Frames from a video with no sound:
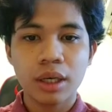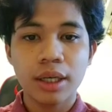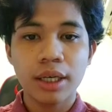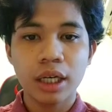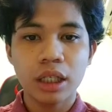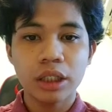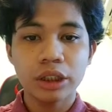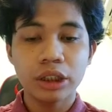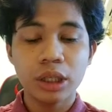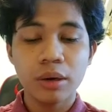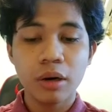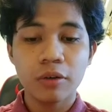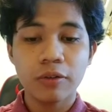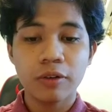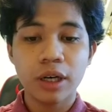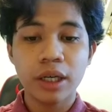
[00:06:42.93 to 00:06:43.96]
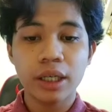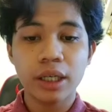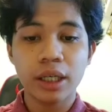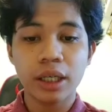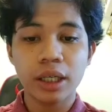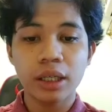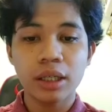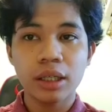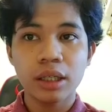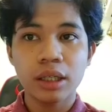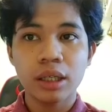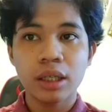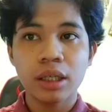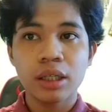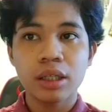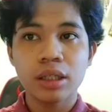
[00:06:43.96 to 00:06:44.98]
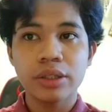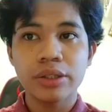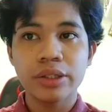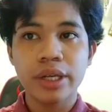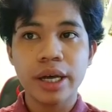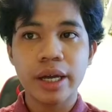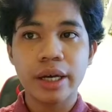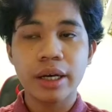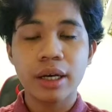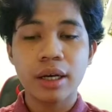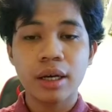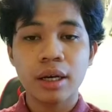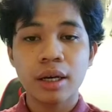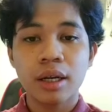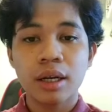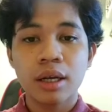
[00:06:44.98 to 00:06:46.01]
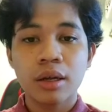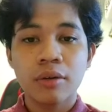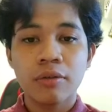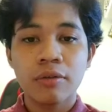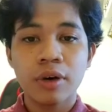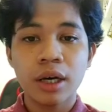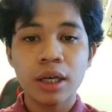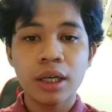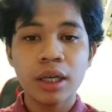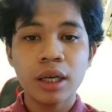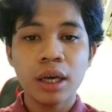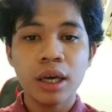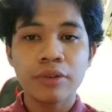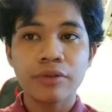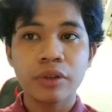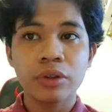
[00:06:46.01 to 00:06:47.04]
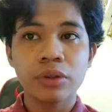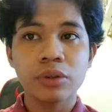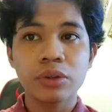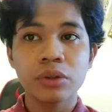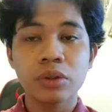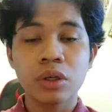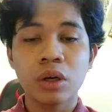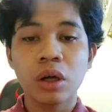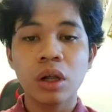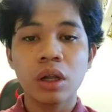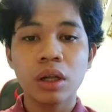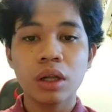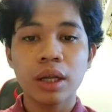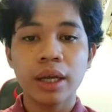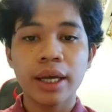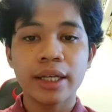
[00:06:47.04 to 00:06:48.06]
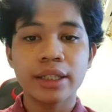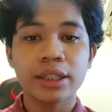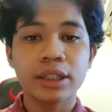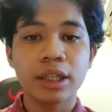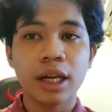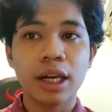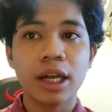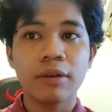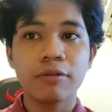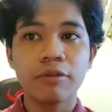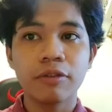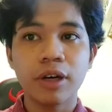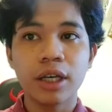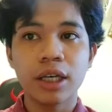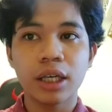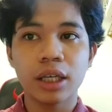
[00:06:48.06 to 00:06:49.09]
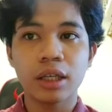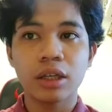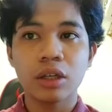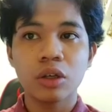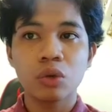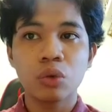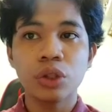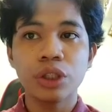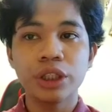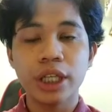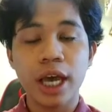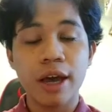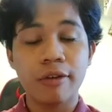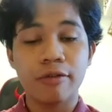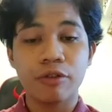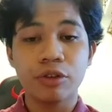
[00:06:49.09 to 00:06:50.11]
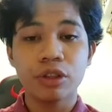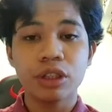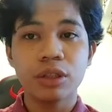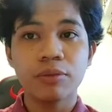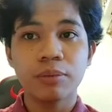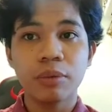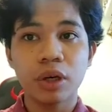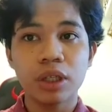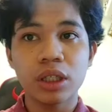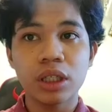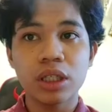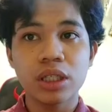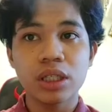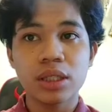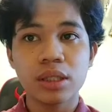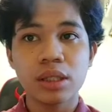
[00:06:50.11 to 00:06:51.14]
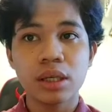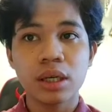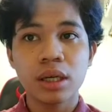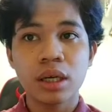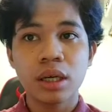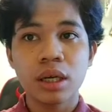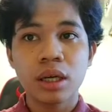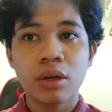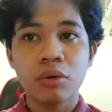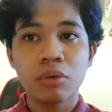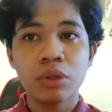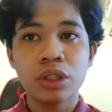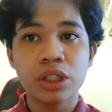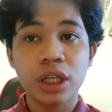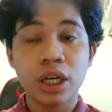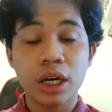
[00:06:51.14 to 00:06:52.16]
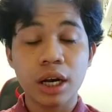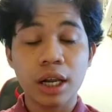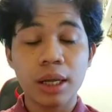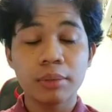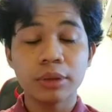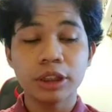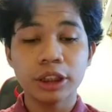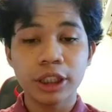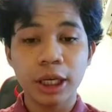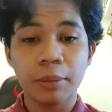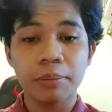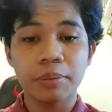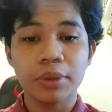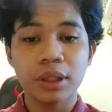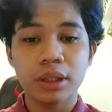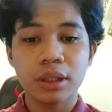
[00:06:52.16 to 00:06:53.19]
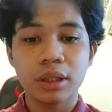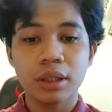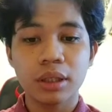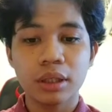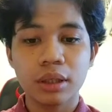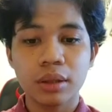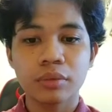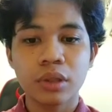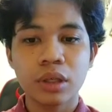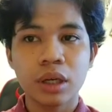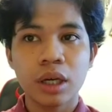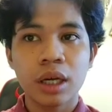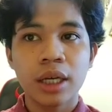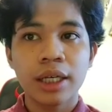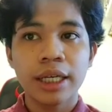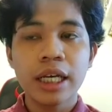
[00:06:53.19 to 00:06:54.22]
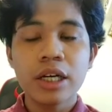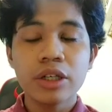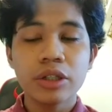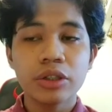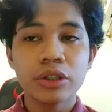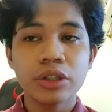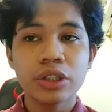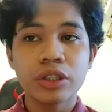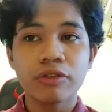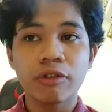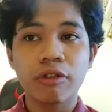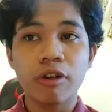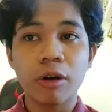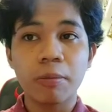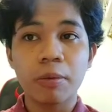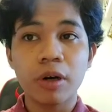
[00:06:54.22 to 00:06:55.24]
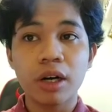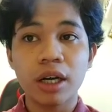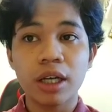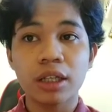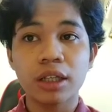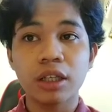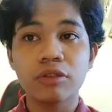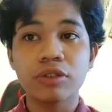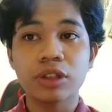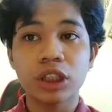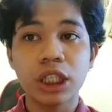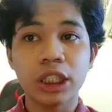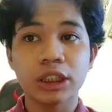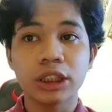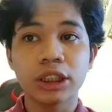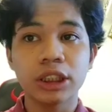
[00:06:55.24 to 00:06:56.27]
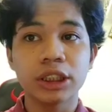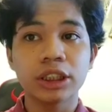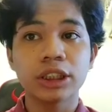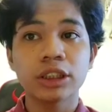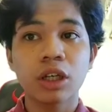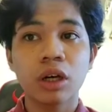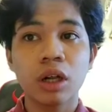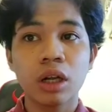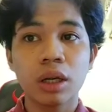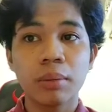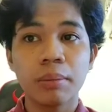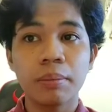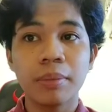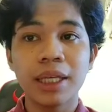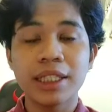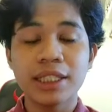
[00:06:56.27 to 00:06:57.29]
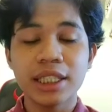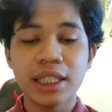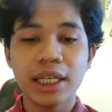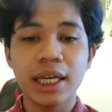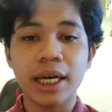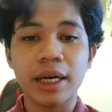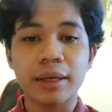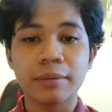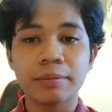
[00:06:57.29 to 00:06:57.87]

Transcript: Another shape of fungi is that fungi have also called as club fungi, which have fruiting bodies which are club-shaped. They are consist of reproductive structures called basidia